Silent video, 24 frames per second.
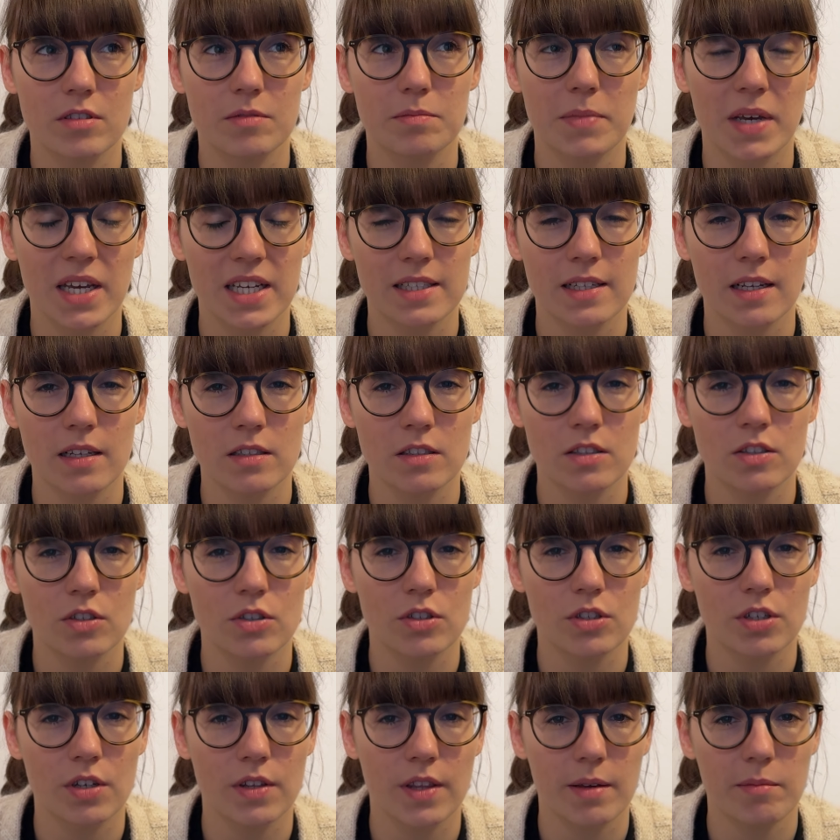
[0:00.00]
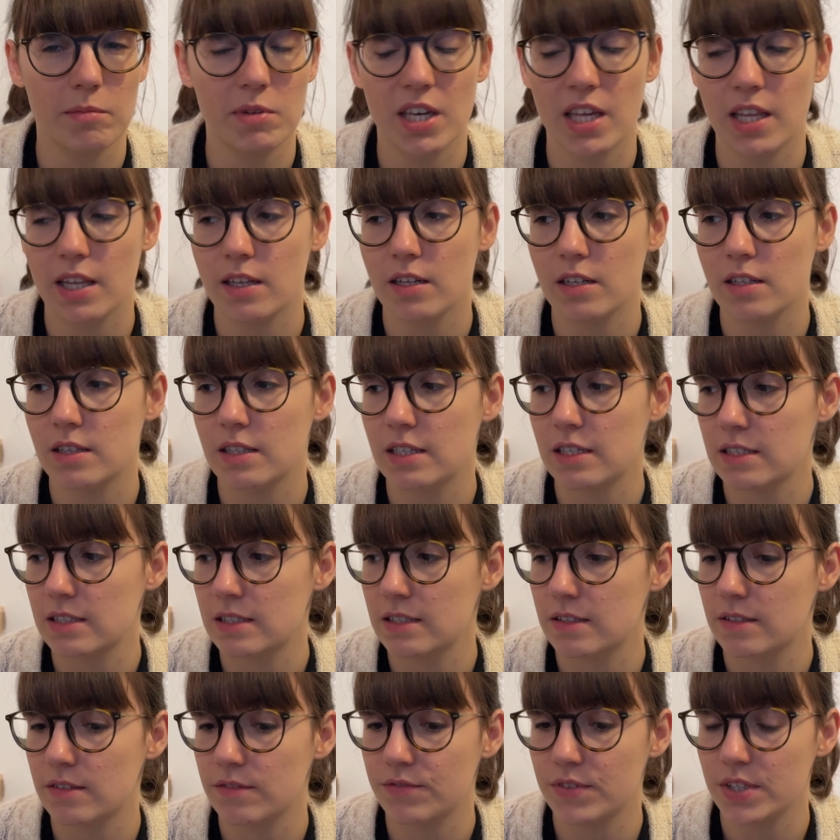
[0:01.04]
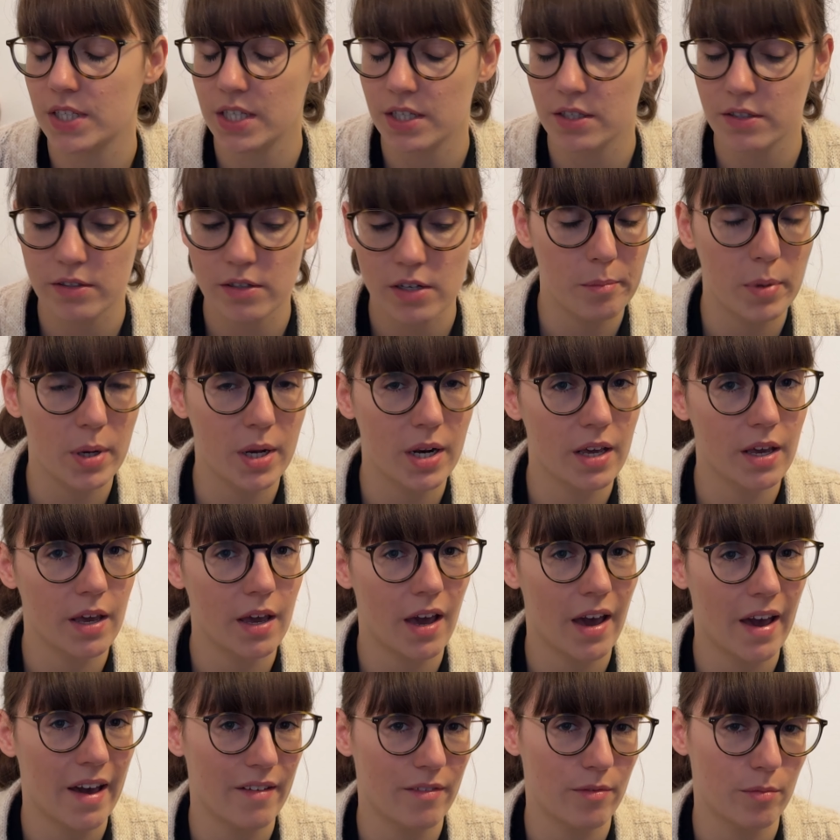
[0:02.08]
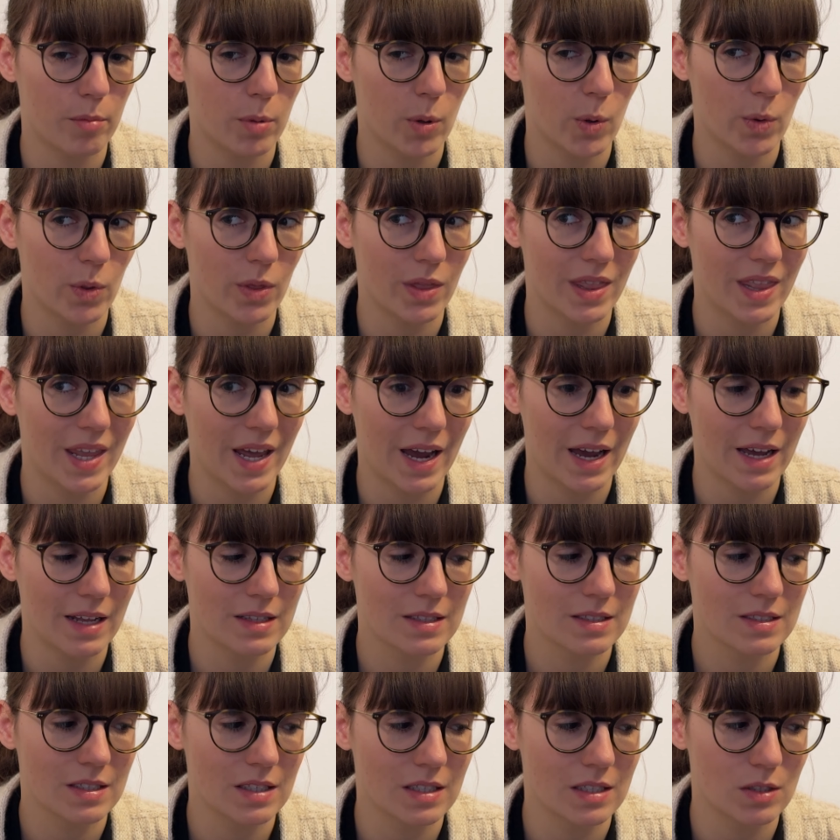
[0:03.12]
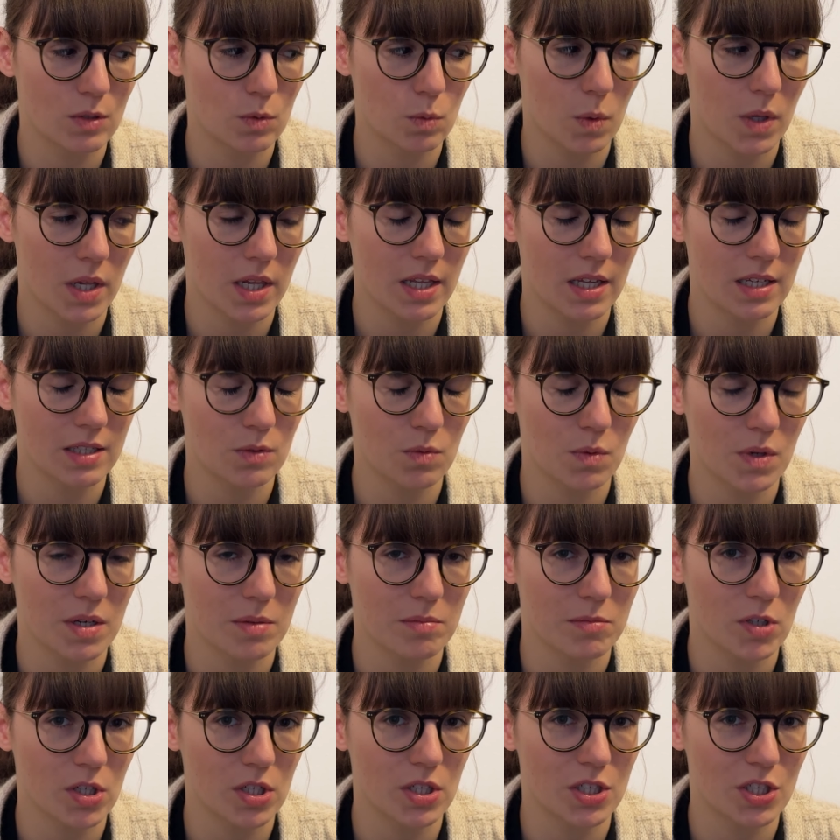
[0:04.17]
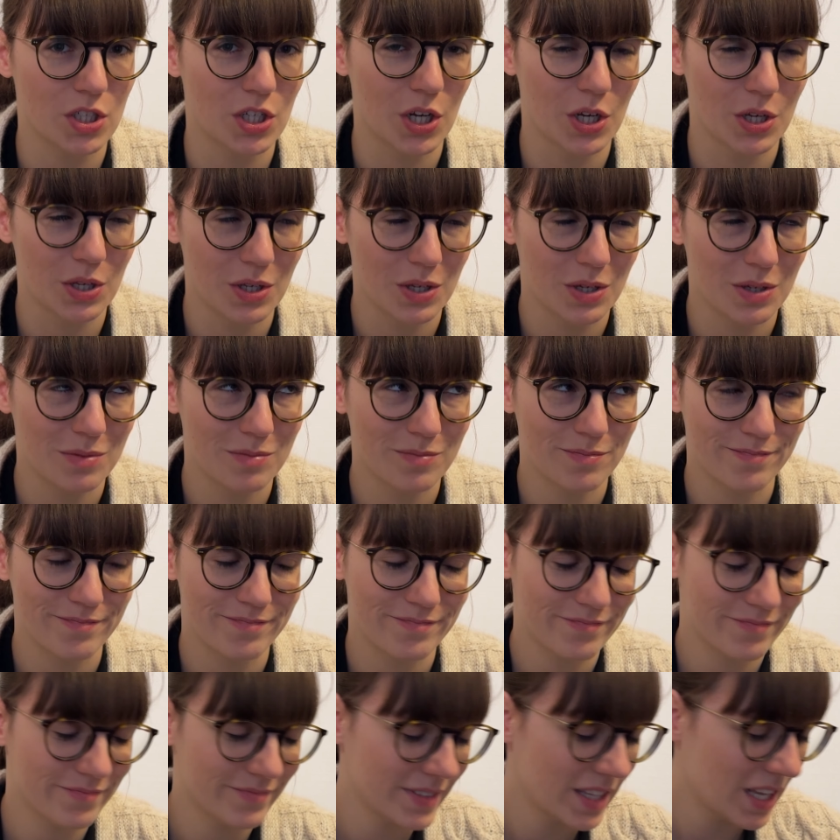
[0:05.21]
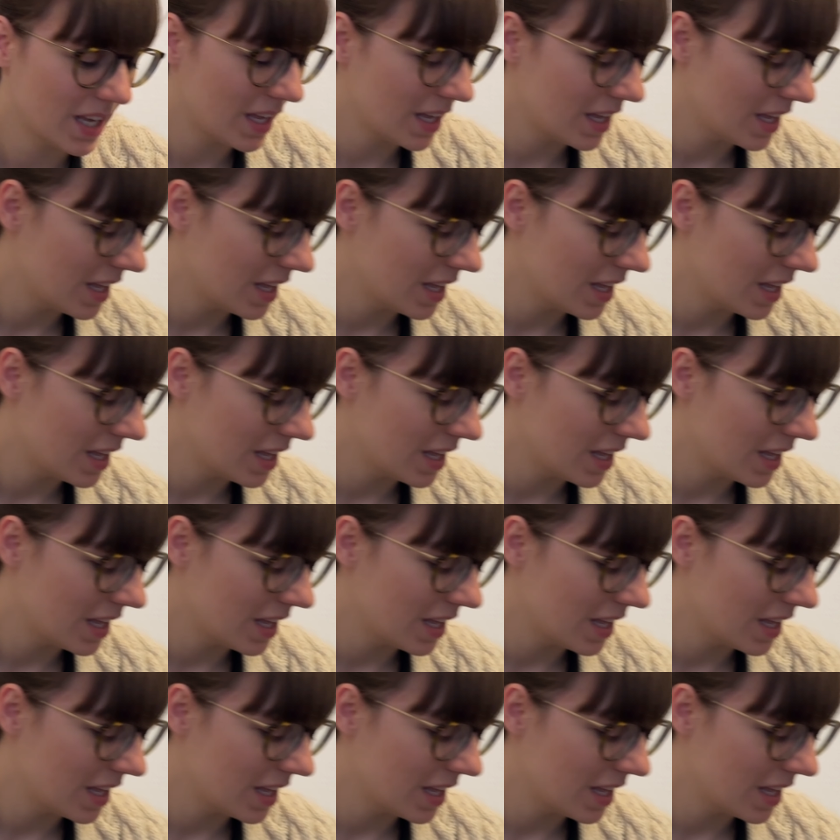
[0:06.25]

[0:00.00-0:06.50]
makes sense to show them again in this video, but I have bought that as well as what I'm gonna show you.